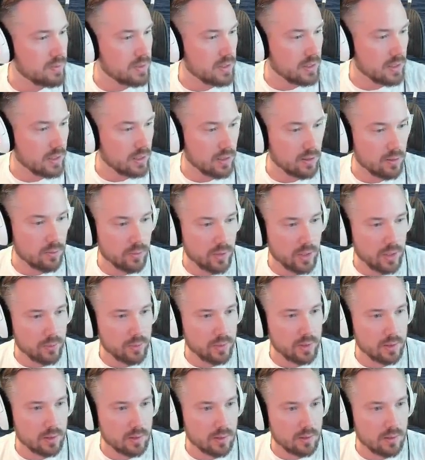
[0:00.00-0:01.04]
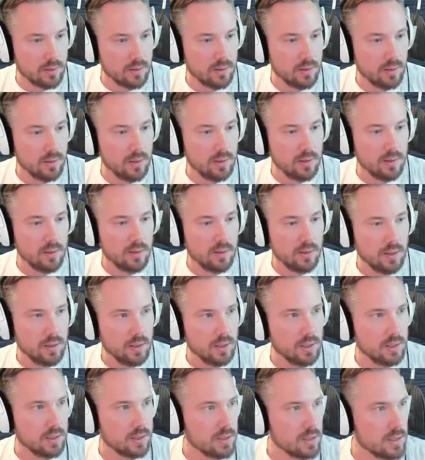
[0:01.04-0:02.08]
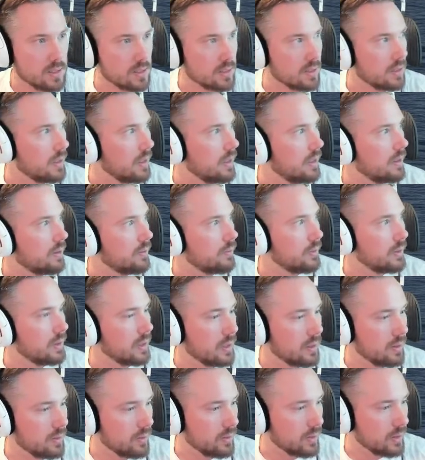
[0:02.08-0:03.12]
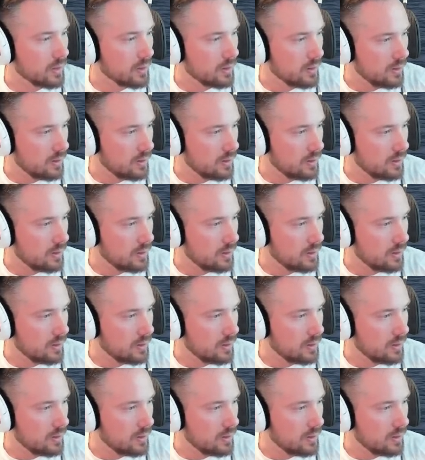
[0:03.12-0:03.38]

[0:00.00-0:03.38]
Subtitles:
and they get away with it. It's really annoying.